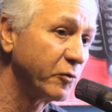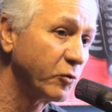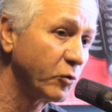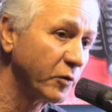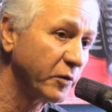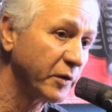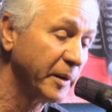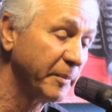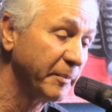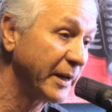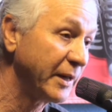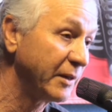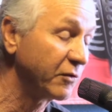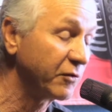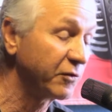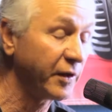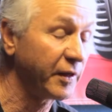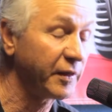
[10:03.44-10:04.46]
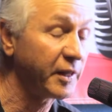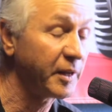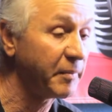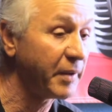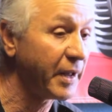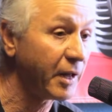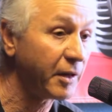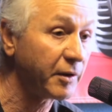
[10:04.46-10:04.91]
for them and send
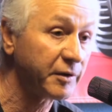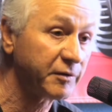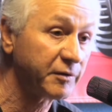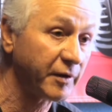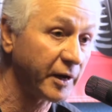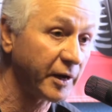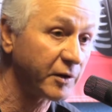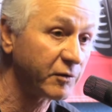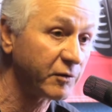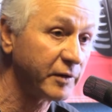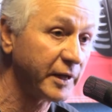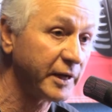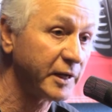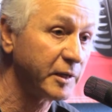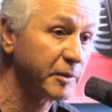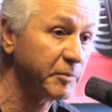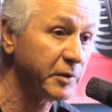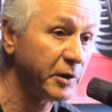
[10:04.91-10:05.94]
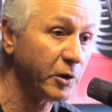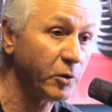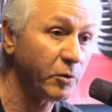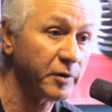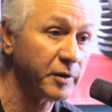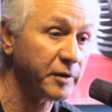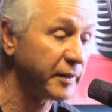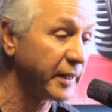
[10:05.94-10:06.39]
them out a text letting them
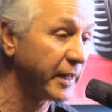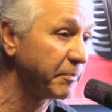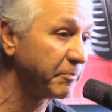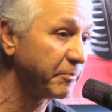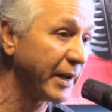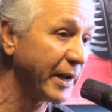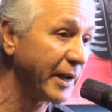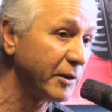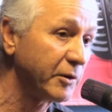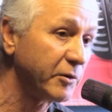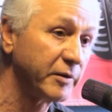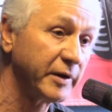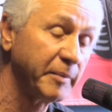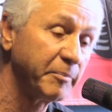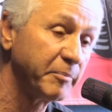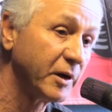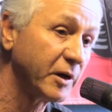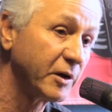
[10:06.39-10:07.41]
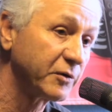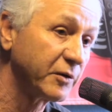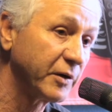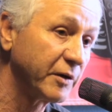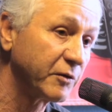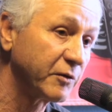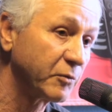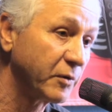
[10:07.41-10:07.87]
know that that pallet or that
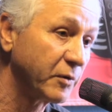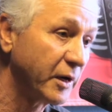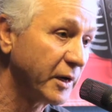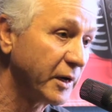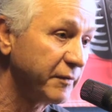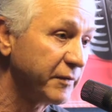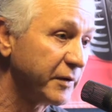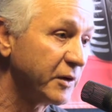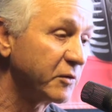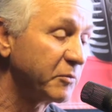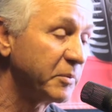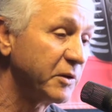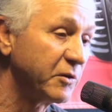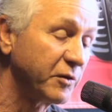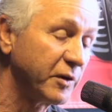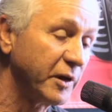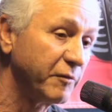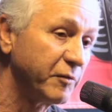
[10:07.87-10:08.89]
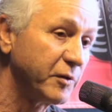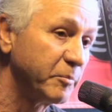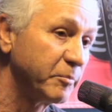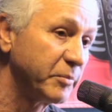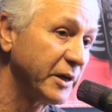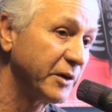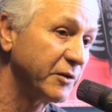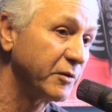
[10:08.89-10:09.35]
box has arrived and has been
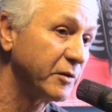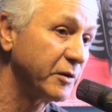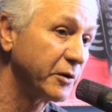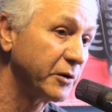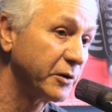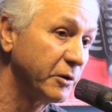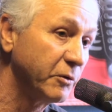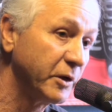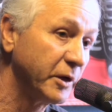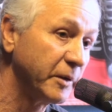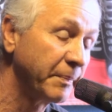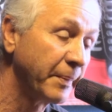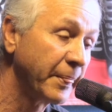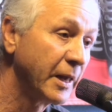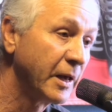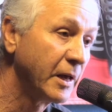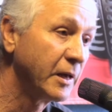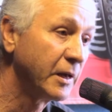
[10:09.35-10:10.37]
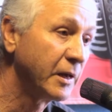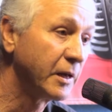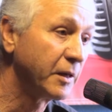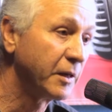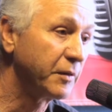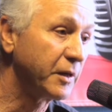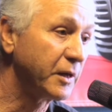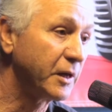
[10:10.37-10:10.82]
safely placed in their unit.
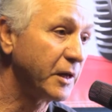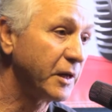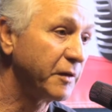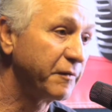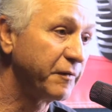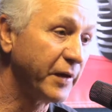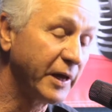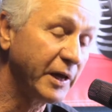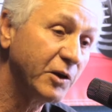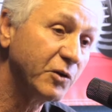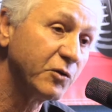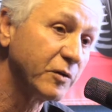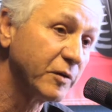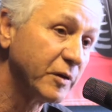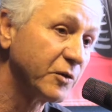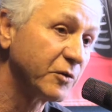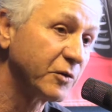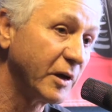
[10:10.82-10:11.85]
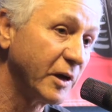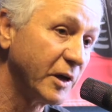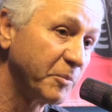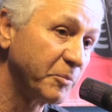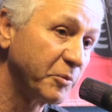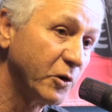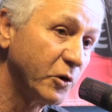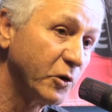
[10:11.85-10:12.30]
The advantage of this kind
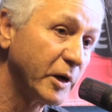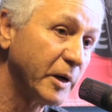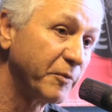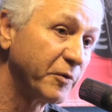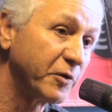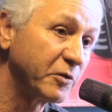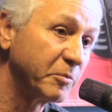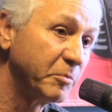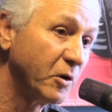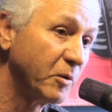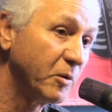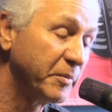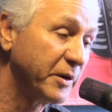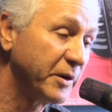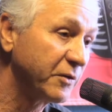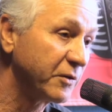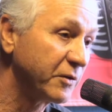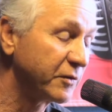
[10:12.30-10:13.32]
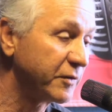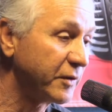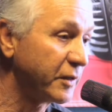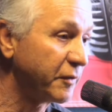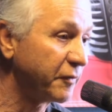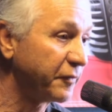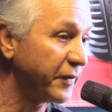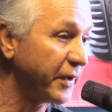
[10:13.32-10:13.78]
of program for small business is
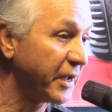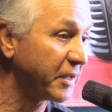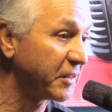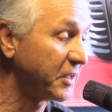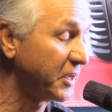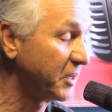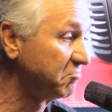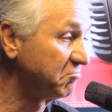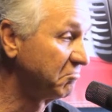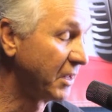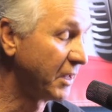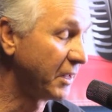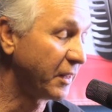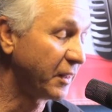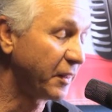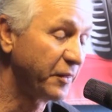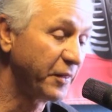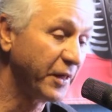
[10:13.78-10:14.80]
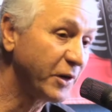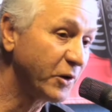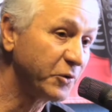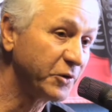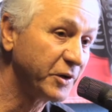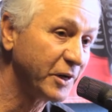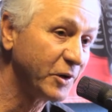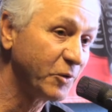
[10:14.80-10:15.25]
in the fact that they
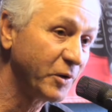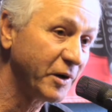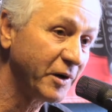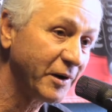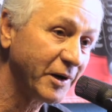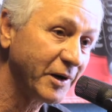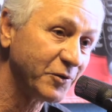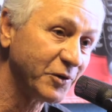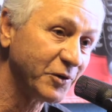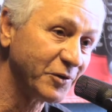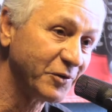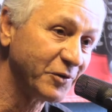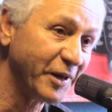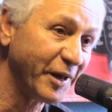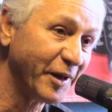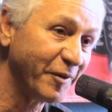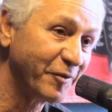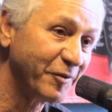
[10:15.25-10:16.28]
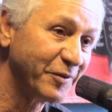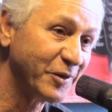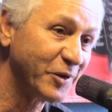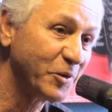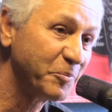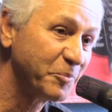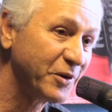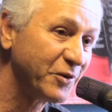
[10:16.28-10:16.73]
don't need a warehousing staff.
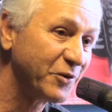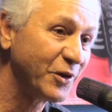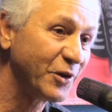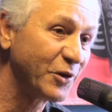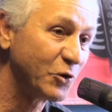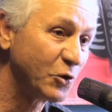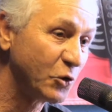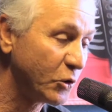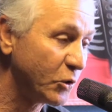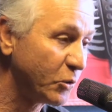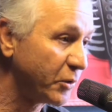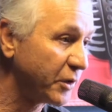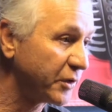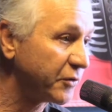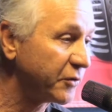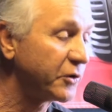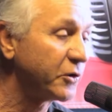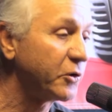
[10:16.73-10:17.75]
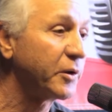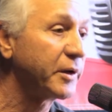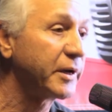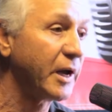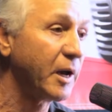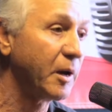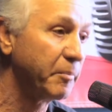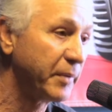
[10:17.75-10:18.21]
They're busy doing what they're
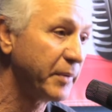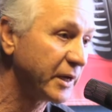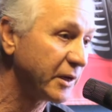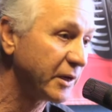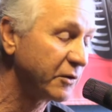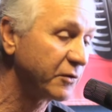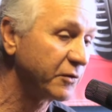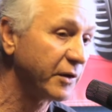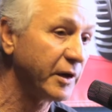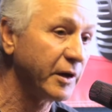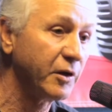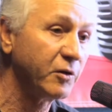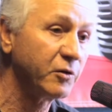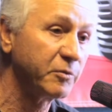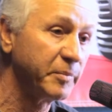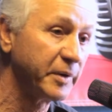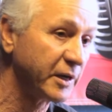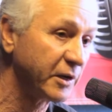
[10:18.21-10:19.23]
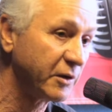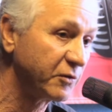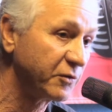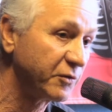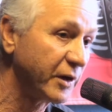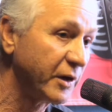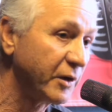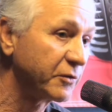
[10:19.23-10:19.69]
doing out, making sales
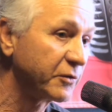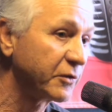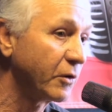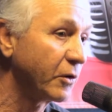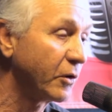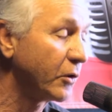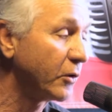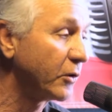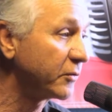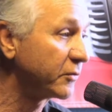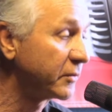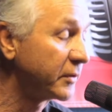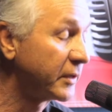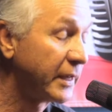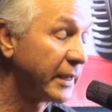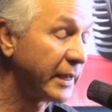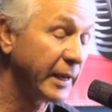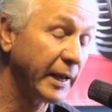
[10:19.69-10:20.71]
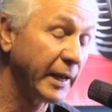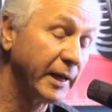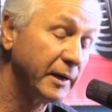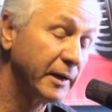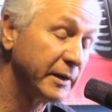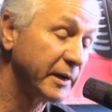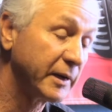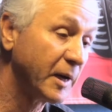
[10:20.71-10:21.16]
calls,
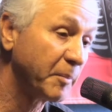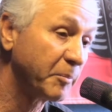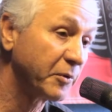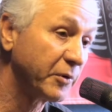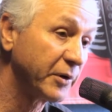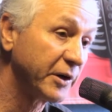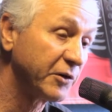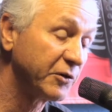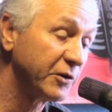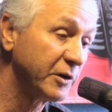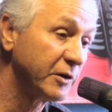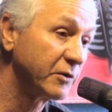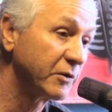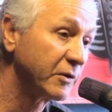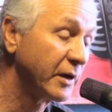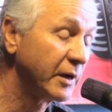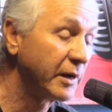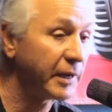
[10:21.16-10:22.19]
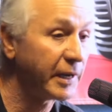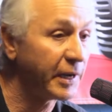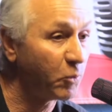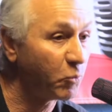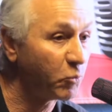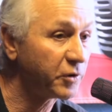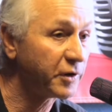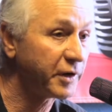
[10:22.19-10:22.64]
handling operations,
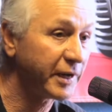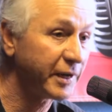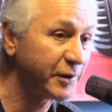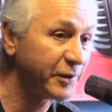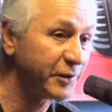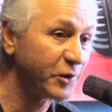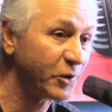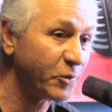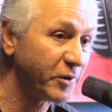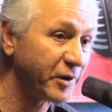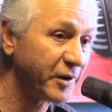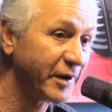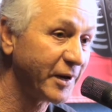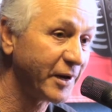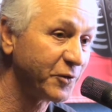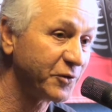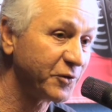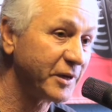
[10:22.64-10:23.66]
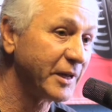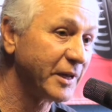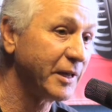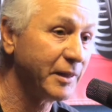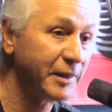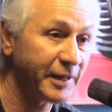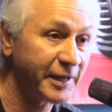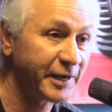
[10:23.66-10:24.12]
and we're handling their warehousing
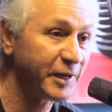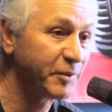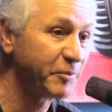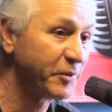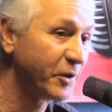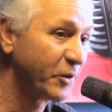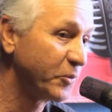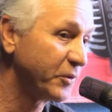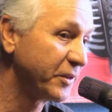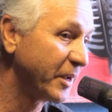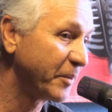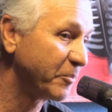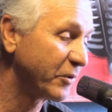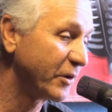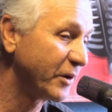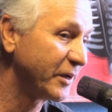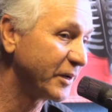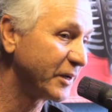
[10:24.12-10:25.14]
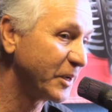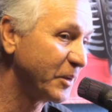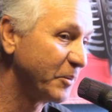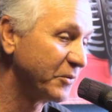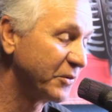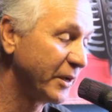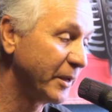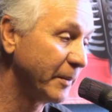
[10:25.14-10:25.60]
and letting them know when that product
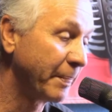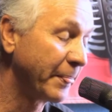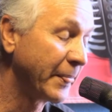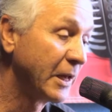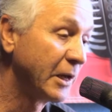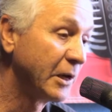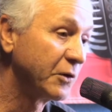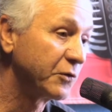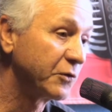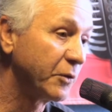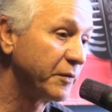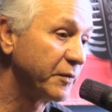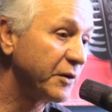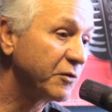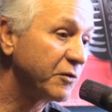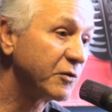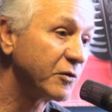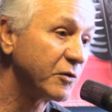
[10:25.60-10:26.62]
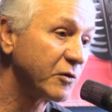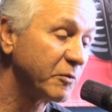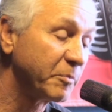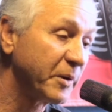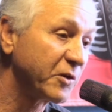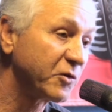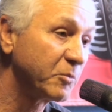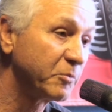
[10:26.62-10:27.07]
comes in. So this is a
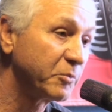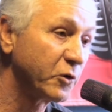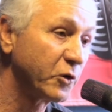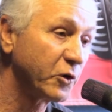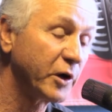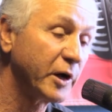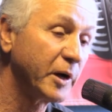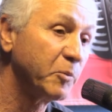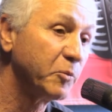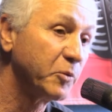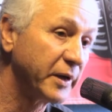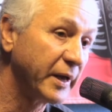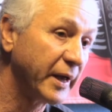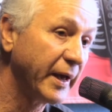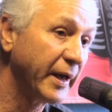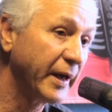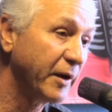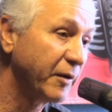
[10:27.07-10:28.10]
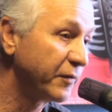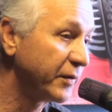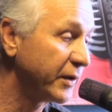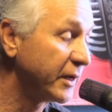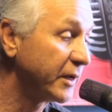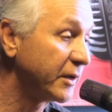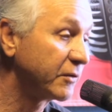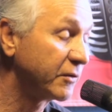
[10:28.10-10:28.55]
special program we have,
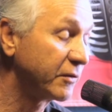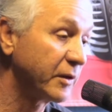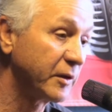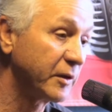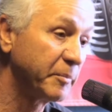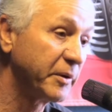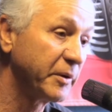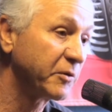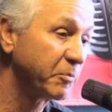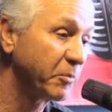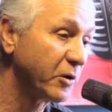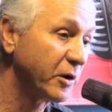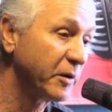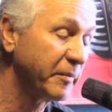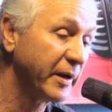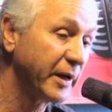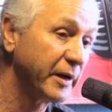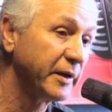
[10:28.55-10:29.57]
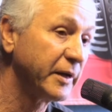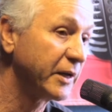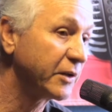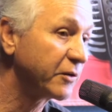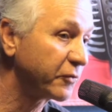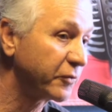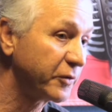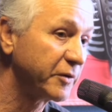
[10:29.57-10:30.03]
and it's the best part about it,
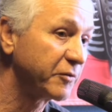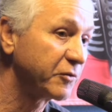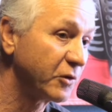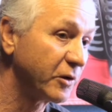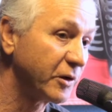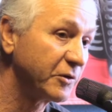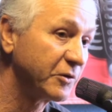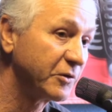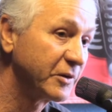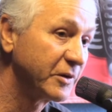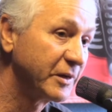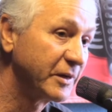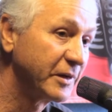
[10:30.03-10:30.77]
it's free of charge.